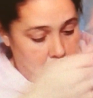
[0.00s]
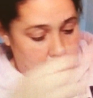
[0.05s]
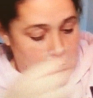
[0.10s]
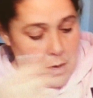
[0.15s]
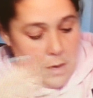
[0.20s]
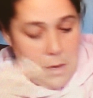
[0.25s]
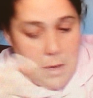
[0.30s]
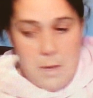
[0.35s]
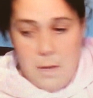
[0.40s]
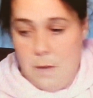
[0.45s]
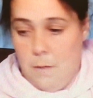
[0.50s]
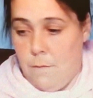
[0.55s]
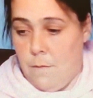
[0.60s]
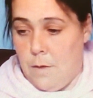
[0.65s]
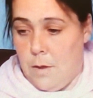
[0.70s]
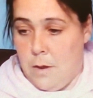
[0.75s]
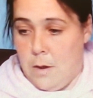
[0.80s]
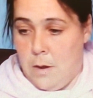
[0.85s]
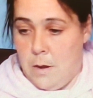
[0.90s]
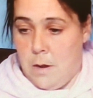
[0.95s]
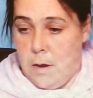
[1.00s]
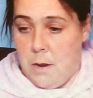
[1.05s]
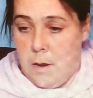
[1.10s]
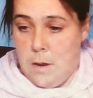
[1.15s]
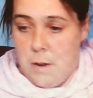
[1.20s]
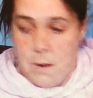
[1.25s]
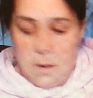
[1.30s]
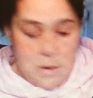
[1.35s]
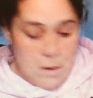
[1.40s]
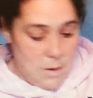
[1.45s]
even
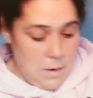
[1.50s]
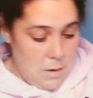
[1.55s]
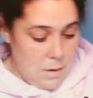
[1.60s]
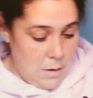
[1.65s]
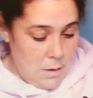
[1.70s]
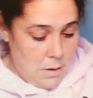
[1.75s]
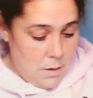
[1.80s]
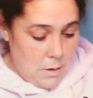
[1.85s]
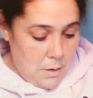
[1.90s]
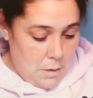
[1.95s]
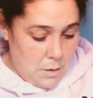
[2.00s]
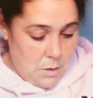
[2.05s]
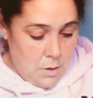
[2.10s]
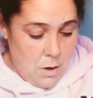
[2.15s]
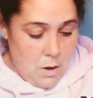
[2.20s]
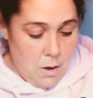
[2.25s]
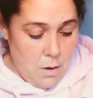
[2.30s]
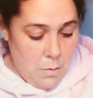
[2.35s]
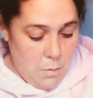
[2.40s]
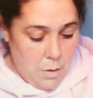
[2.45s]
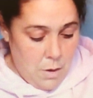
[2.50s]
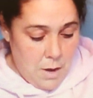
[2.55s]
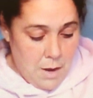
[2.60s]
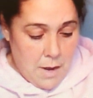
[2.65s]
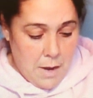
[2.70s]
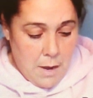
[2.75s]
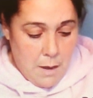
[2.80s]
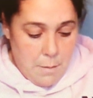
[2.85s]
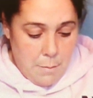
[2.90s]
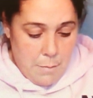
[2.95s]
start when I
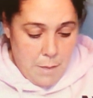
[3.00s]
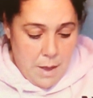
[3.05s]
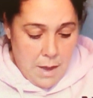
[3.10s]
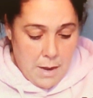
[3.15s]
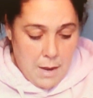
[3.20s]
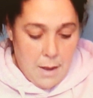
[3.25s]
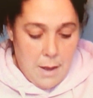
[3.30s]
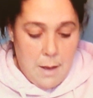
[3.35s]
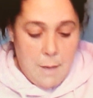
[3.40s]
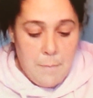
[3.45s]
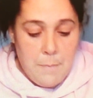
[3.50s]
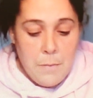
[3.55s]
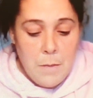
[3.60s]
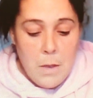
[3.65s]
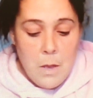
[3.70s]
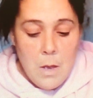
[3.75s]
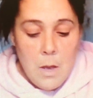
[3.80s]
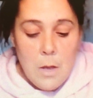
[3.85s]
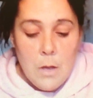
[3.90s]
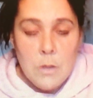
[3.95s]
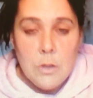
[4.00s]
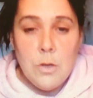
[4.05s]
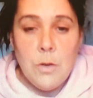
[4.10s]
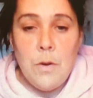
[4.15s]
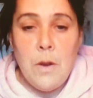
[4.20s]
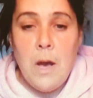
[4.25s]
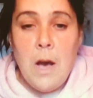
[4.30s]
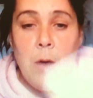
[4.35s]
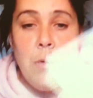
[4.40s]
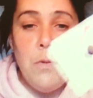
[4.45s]
come back up. So
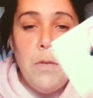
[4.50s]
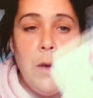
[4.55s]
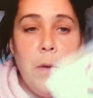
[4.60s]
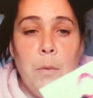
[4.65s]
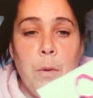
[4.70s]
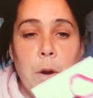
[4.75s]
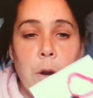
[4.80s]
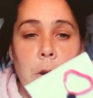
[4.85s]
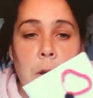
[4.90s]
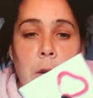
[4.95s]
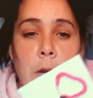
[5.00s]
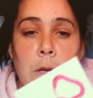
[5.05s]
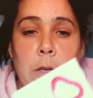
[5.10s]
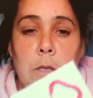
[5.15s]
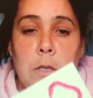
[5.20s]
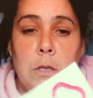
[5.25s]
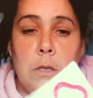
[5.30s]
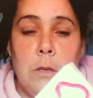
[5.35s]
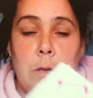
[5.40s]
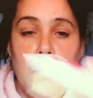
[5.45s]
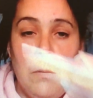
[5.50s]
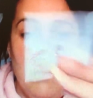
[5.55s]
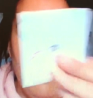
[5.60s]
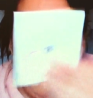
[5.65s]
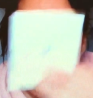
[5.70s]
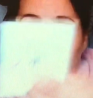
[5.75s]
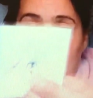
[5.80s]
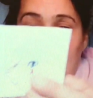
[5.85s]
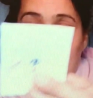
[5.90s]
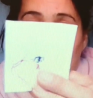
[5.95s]
now that we're going to
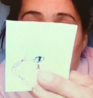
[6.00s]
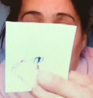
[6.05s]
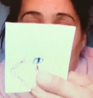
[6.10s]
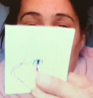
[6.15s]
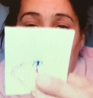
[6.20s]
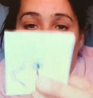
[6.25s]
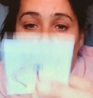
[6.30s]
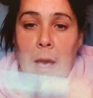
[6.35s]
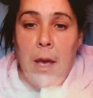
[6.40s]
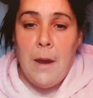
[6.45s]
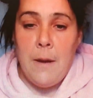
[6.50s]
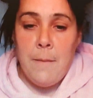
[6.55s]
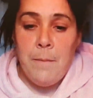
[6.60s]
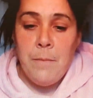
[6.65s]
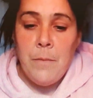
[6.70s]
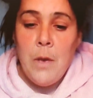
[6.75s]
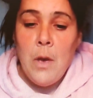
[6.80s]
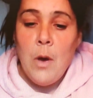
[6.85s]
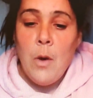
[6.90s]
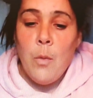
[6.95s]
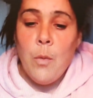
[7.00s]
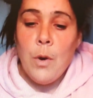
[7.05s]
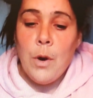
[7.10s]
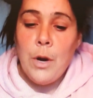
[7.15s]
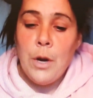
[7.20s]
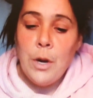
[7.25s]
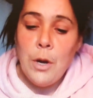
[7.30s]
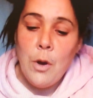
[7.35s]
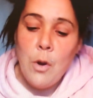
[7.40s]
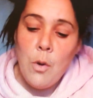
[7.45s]
start again, we're going to
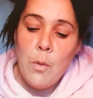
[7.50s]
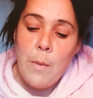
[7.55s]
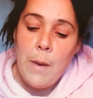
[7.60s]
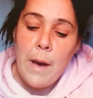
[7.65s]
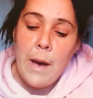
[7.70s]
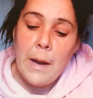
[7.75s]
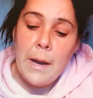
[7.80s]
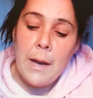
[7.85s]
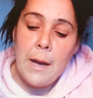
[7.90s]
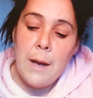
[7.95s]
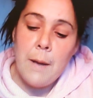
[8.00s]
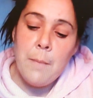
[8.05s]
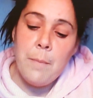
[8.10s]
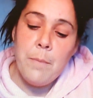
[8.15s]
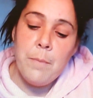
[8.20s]
go back up